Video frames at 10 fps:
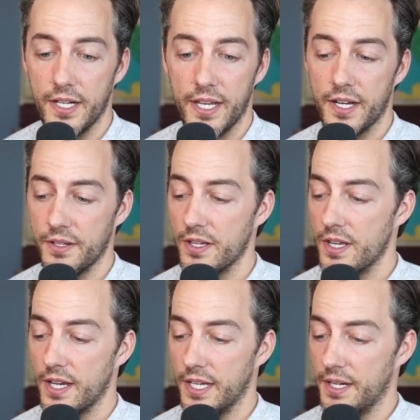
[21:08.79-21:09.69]
And I got,
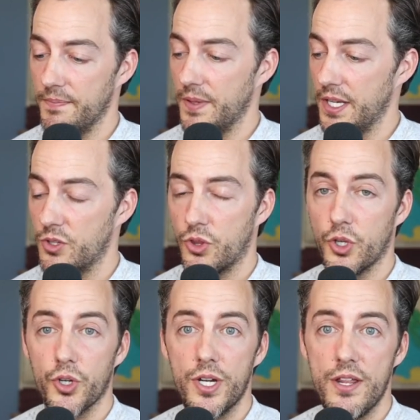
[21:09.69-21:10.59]
I got like
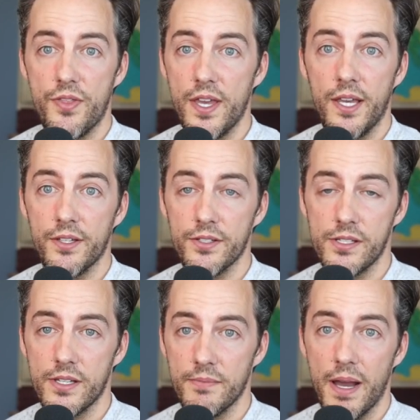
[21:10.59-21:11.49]
30
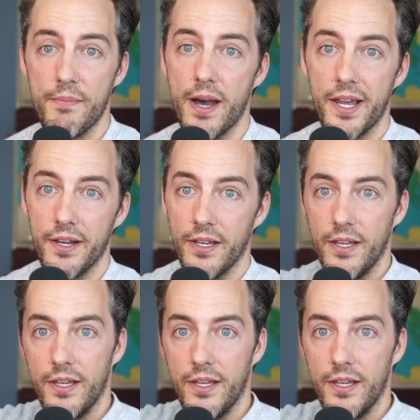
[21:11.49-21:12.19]
things in my mind